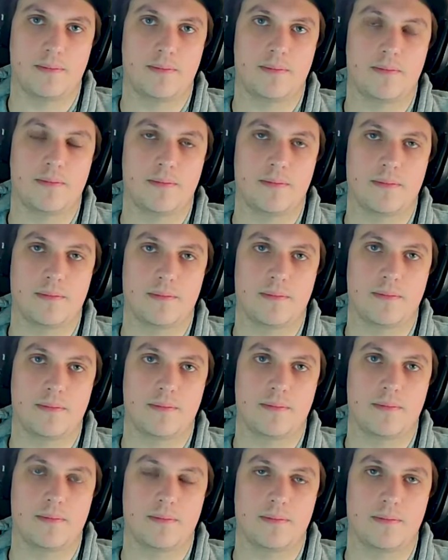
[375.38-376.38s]

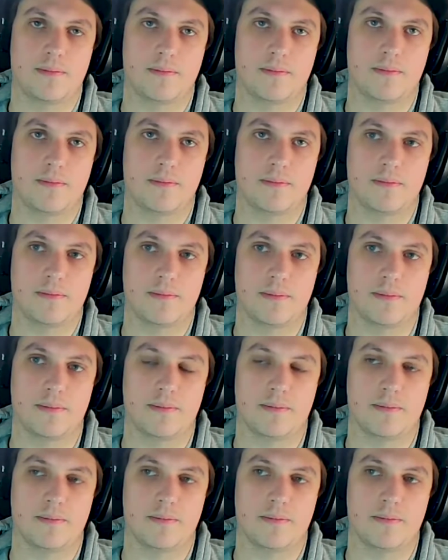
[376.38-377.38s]

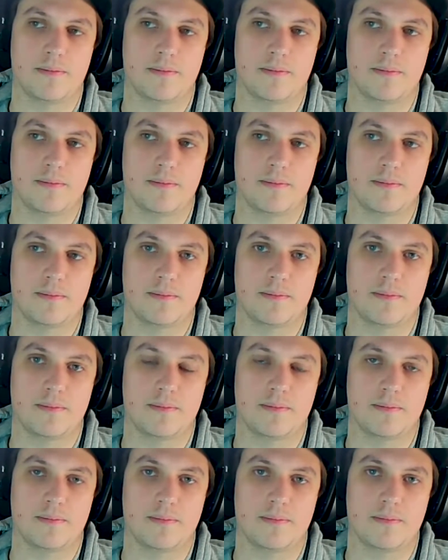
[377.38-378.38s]

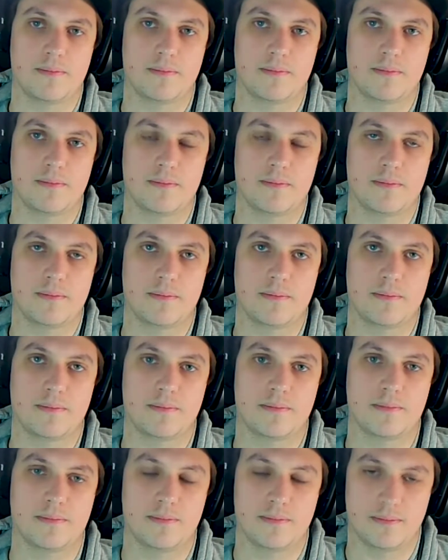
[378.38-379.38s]

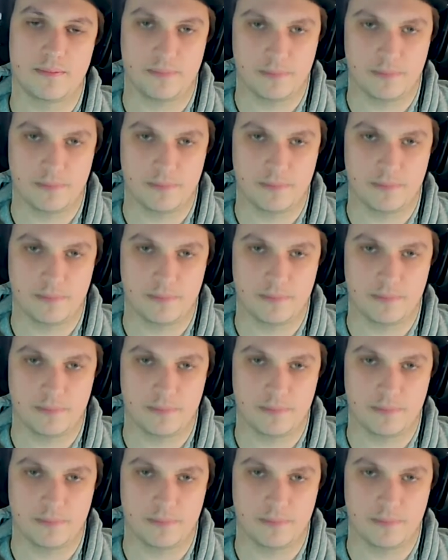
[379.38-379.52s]
The person shown says nothing.